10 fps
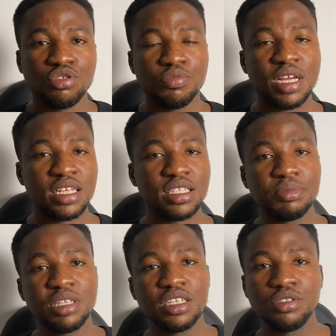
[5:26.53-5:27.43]
to be
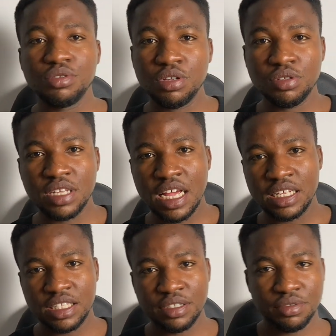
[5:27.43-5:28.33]
accepted into the
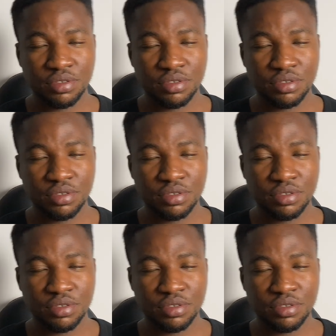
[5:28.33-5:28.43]
society.